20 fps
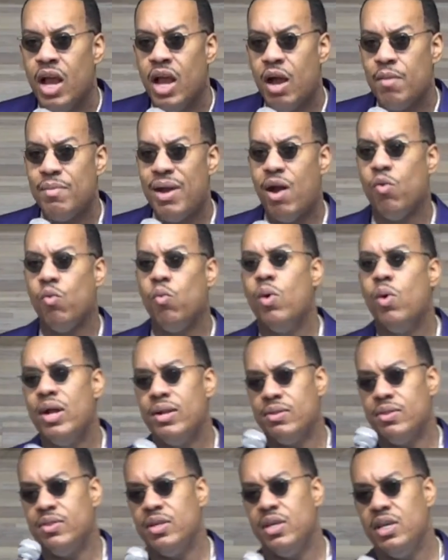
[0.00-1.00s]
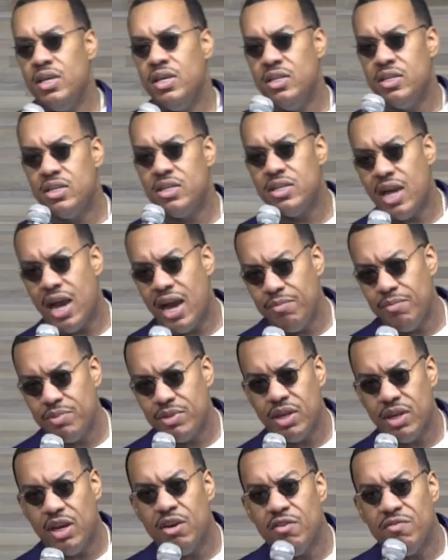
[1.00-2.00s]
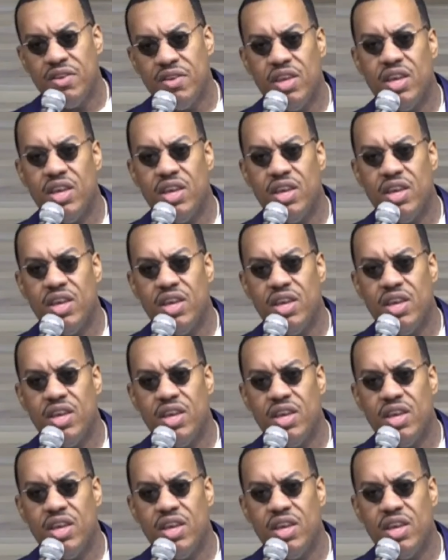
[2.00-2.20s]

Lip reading: about what these types of